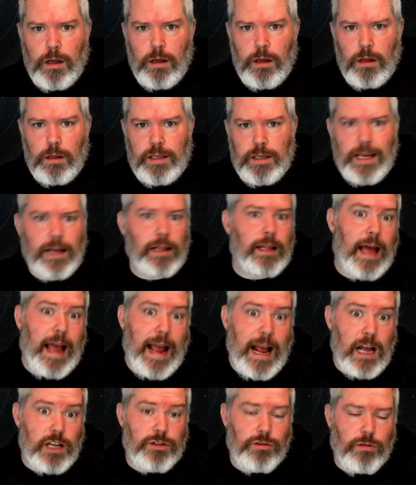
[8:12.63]
yellow
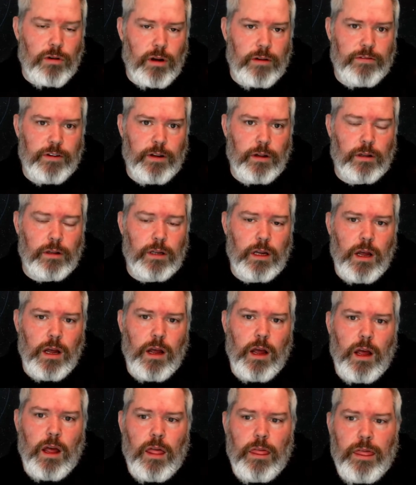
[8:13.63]
asteroid field,
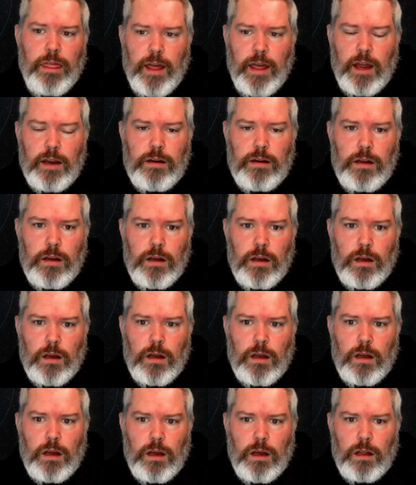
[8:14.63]
then
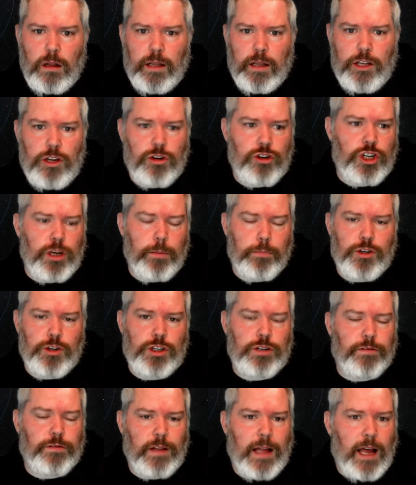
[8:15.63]
let your ship
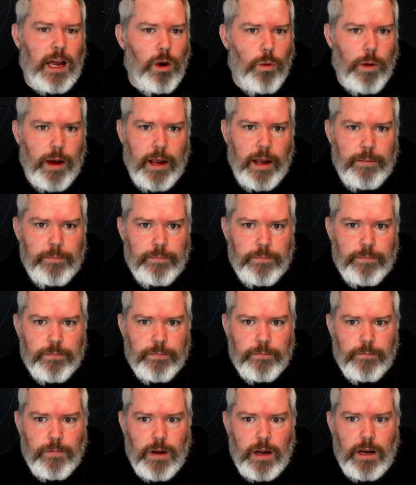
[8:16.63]
just fly away,
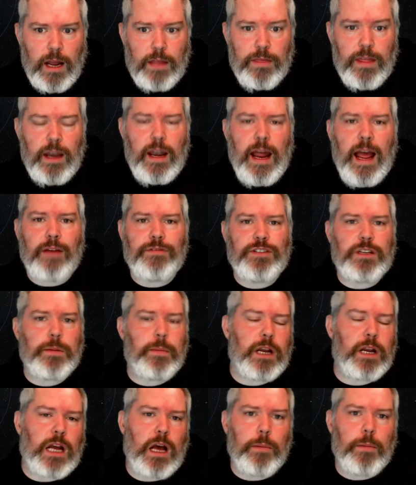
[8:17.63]
right, and then have
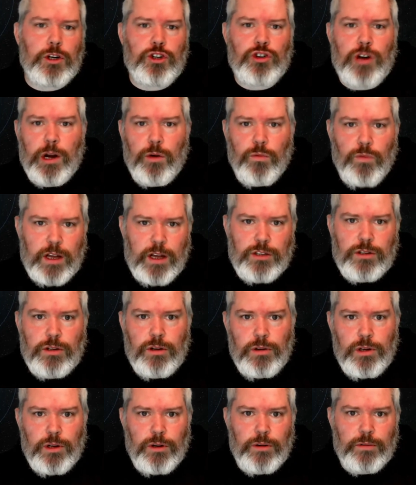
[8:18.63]
somebody come and try to rescue
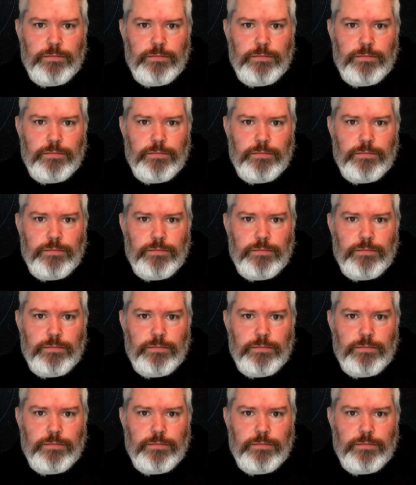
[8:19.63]
you.